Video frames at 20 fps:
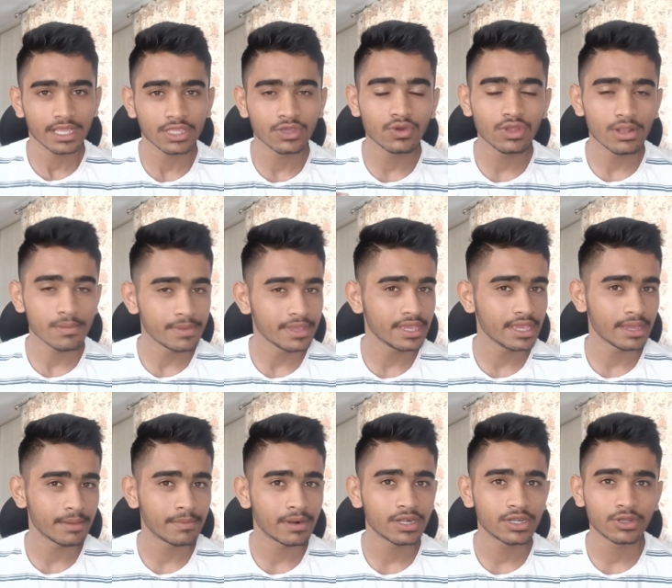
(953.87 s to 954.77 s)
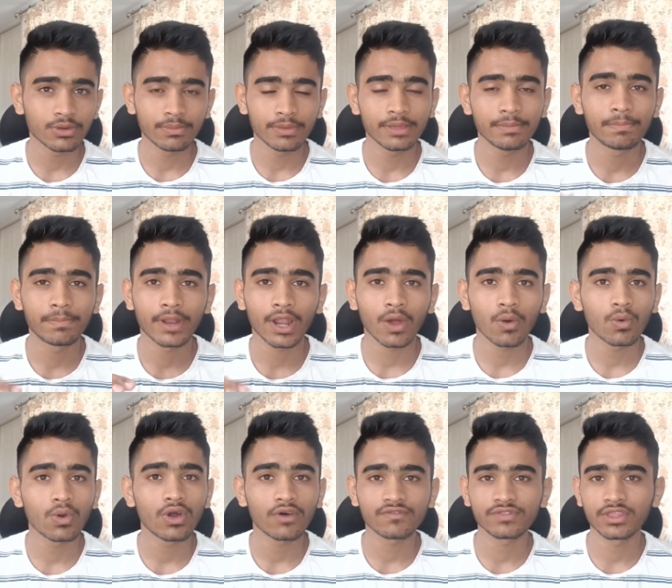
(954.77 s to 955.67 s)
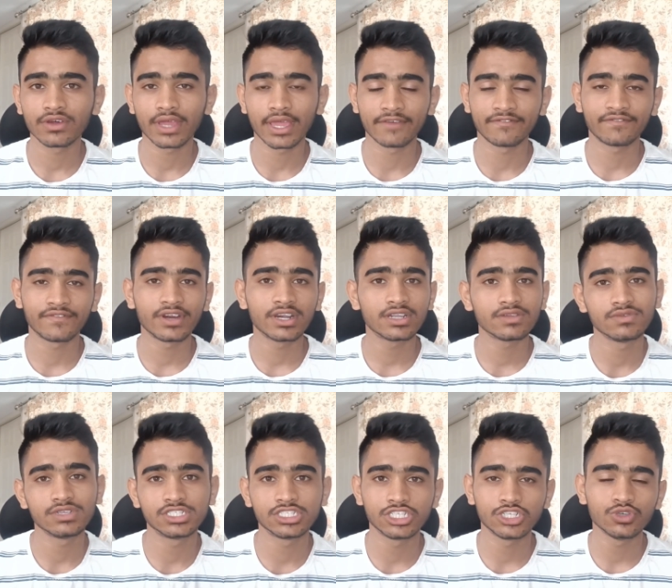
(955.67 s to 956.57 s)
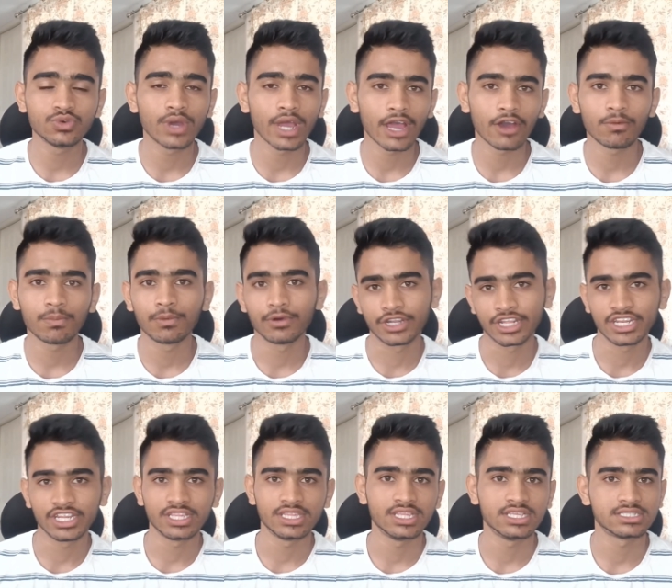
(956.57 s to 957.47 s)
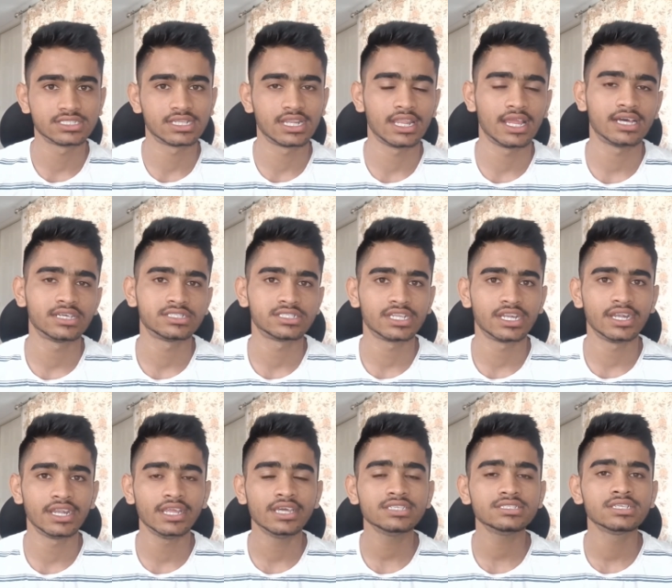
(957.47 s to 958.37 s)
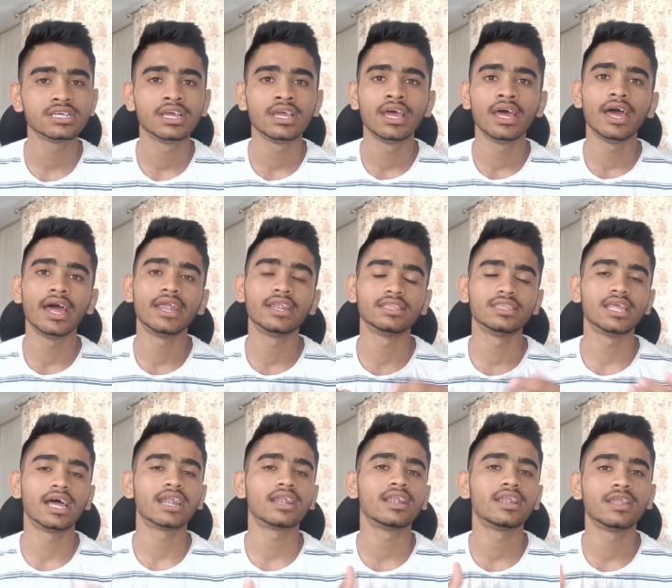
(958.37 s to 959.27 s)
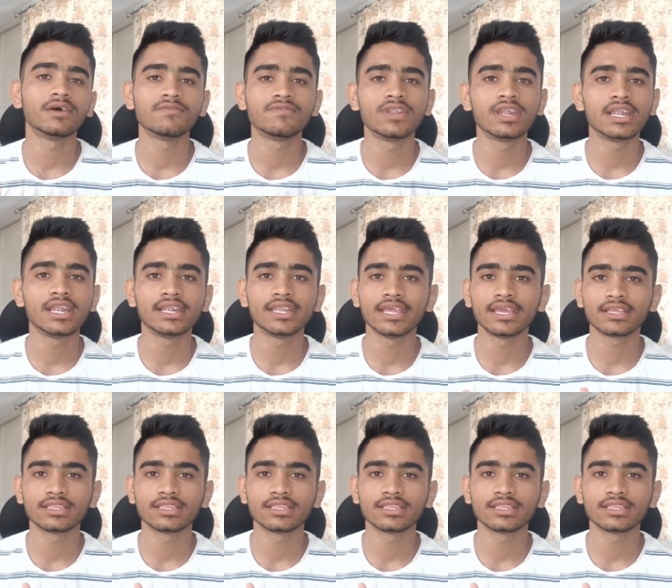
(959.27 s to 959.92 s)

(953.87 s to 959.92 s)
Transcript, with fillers: you will be able to be proud of the effort which you have put in in these last 10 days and that will definitely